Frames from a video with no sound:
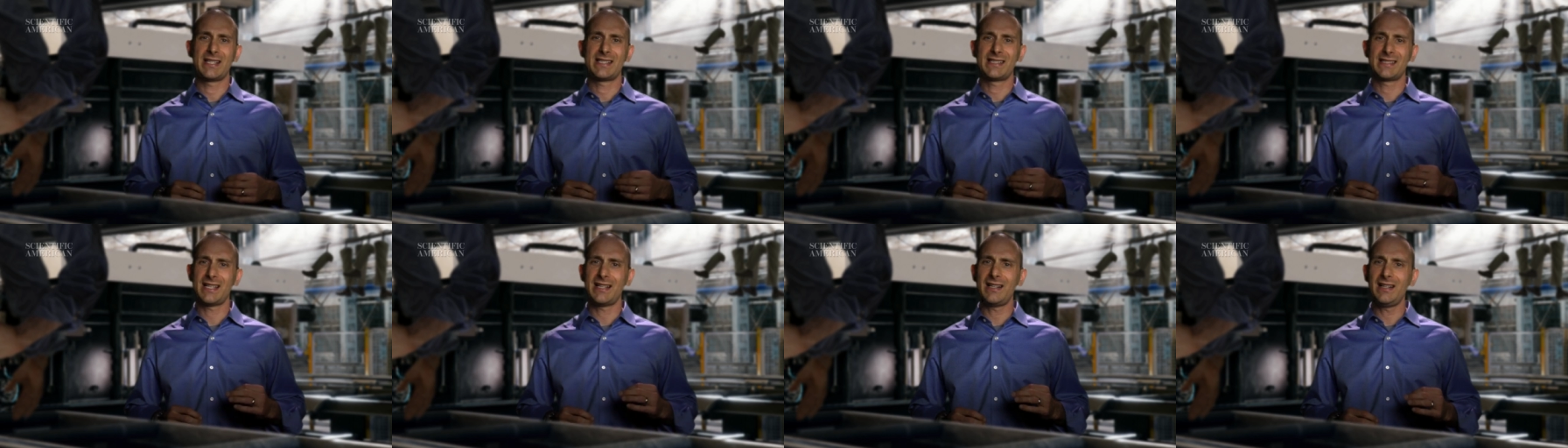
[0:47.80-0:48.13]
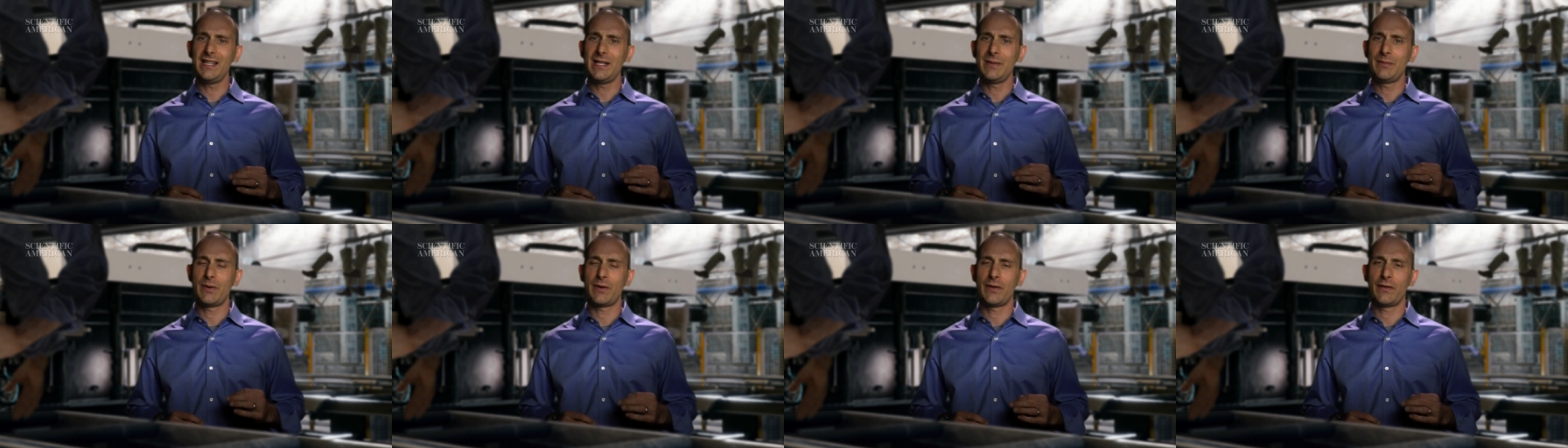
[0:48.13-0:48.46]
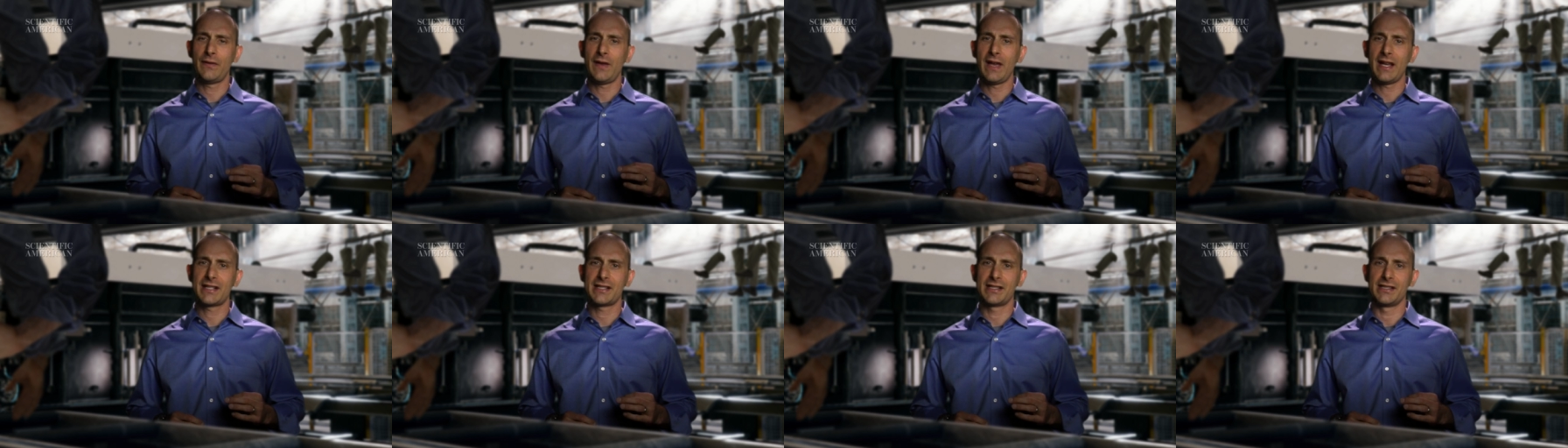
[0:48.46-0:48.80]
subtle
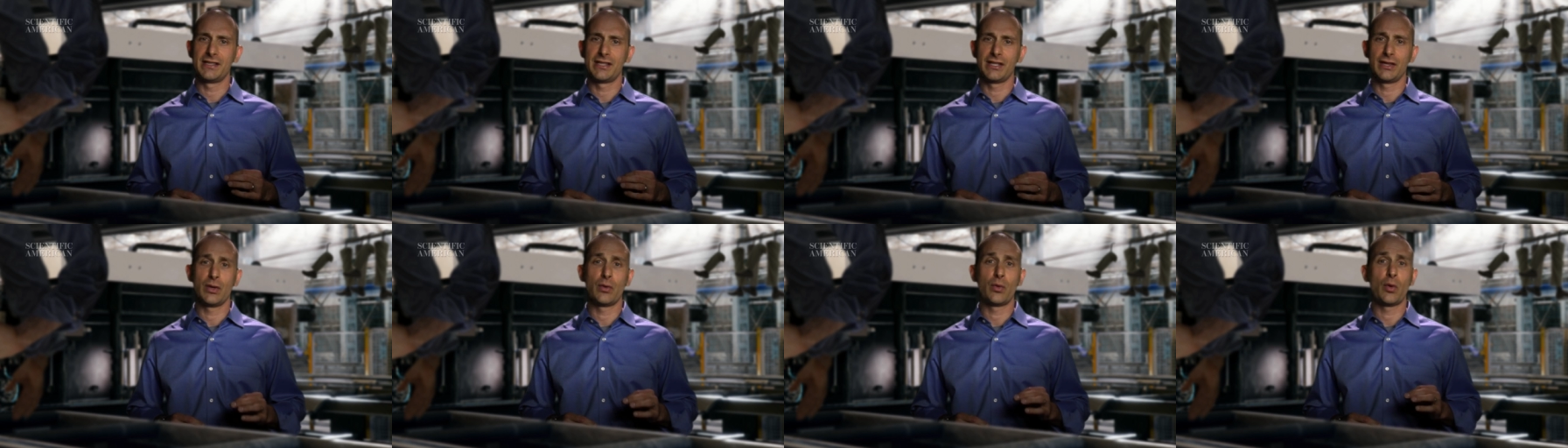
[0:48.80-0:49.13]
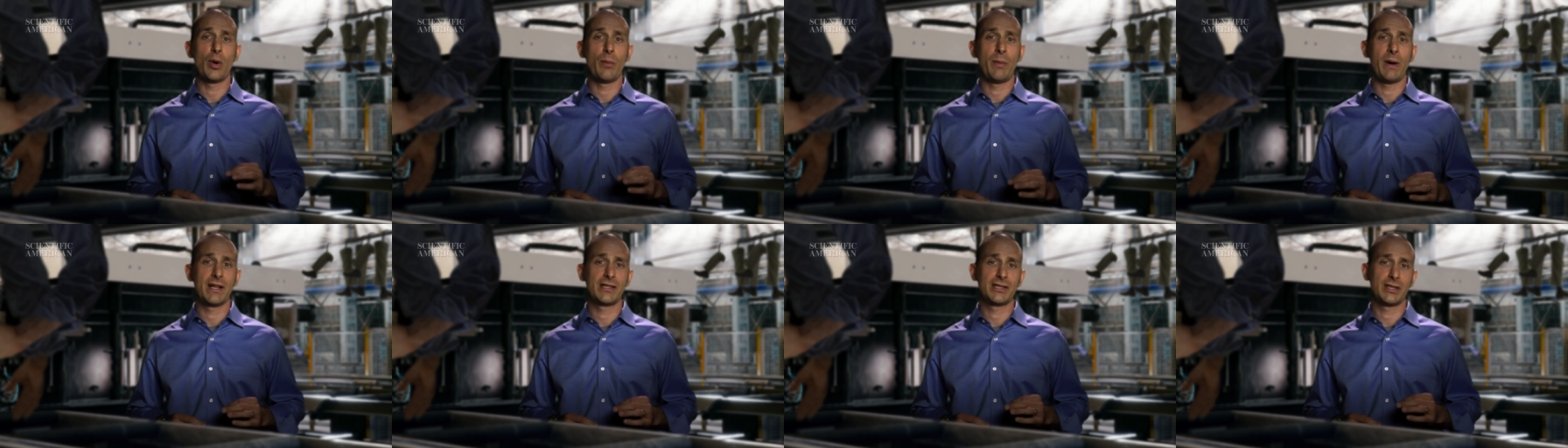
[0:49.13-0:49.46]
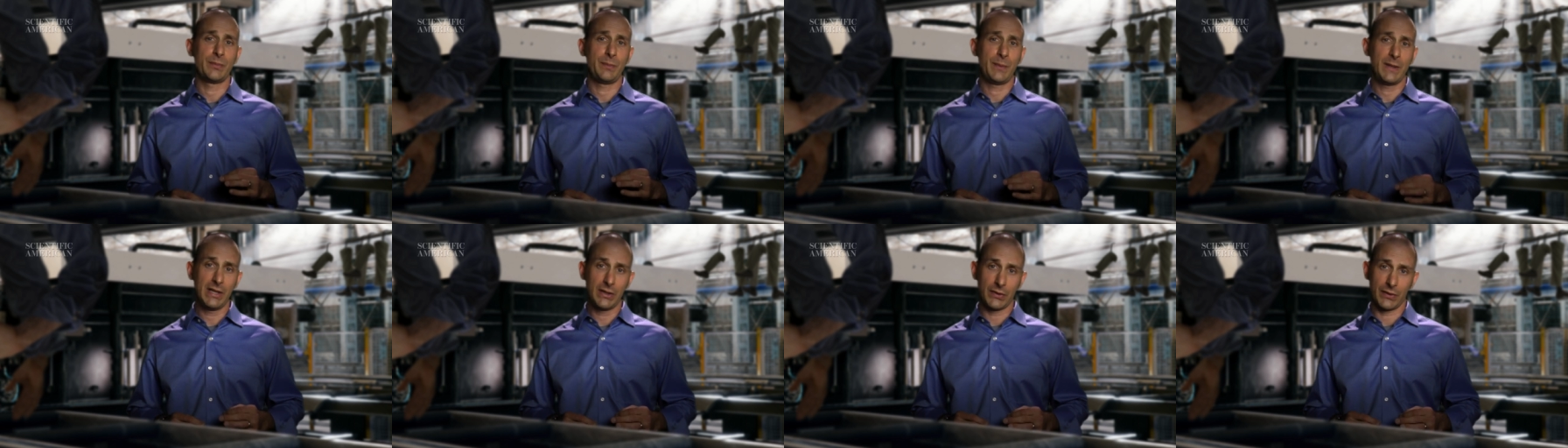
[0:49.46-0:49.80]
imperfections in the robot's
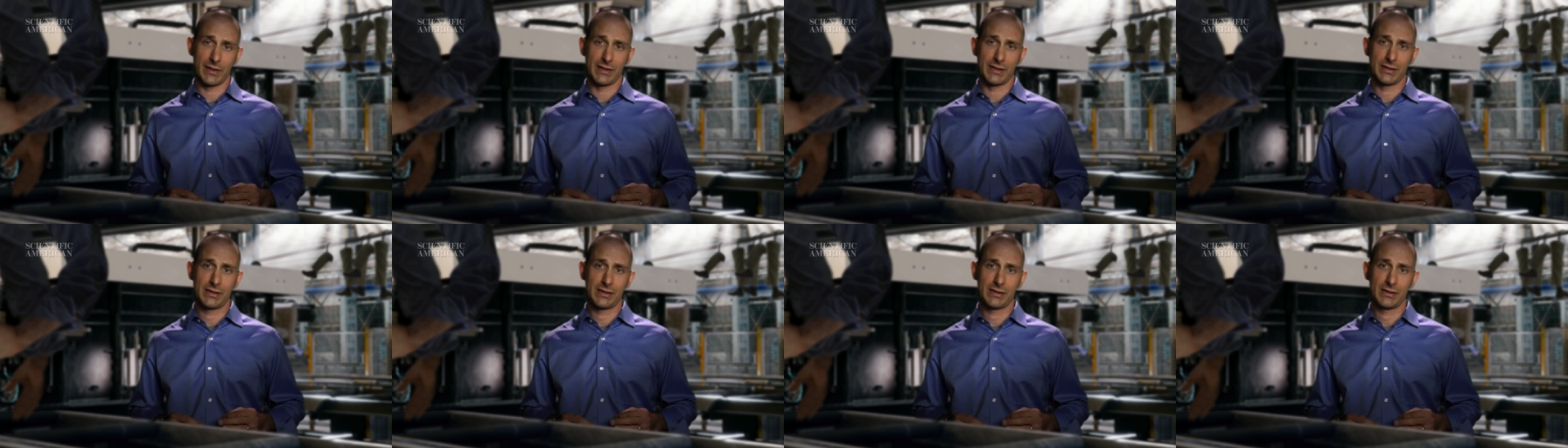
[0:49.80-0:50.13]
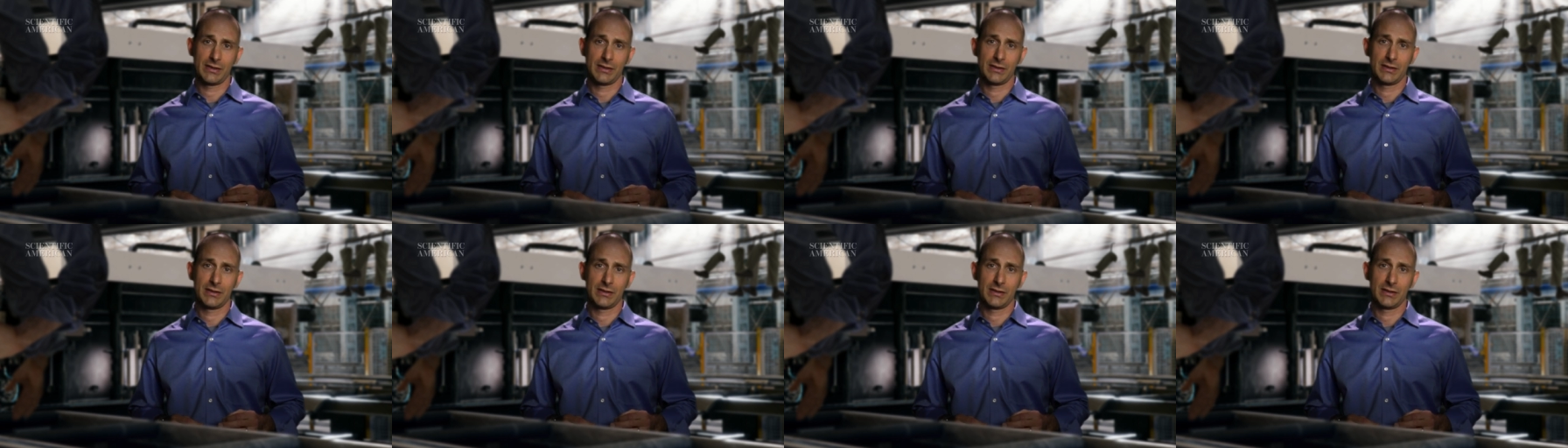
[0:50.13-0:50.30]
appearance.